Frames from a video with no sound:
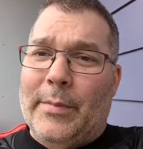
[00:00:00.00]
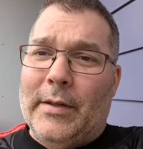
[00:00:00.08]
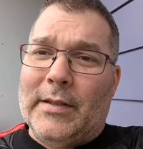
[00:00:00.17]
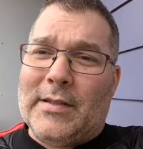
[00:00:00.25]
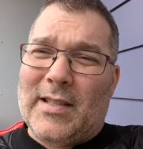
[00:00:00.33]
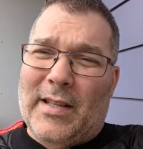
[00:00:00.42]
But
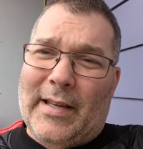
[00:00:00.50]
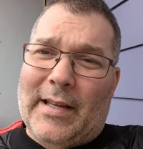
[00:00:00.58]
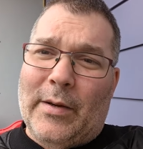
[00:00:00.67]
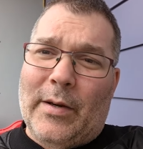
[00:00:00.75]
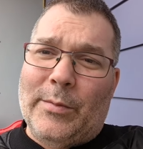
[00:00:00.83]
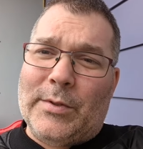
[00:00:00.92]
it's
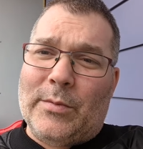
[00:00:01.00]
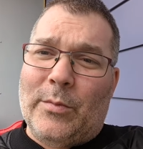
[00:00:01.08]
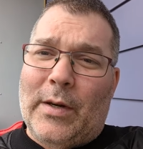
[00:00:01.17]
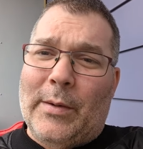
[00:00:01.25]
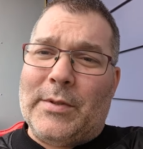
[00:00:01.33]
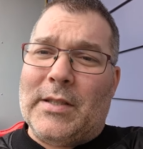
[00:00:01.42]
like I was
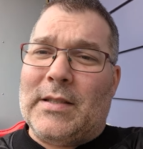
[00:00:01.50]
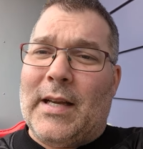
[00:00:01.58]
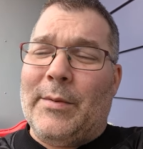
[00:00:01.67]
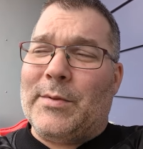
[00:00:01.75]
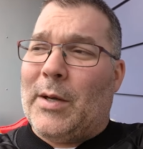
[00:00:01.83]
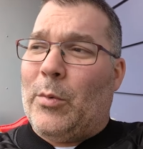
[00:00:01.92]
when I was inside,
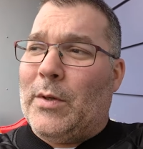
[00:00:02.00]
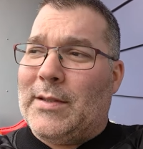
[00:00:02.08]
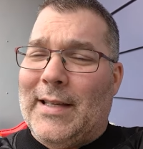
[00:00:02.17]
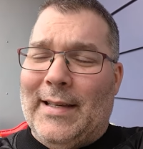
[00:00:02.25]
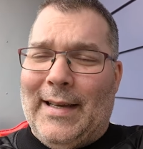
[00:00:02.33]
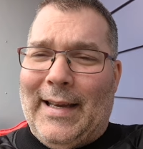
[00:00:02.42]
it was like one
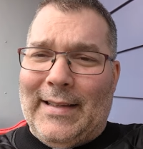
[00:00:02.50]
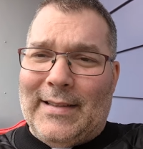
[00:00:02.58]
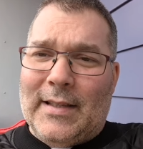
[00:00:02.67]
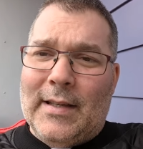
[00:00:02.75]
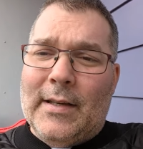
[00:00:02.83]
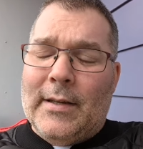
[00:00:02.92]
cent eight.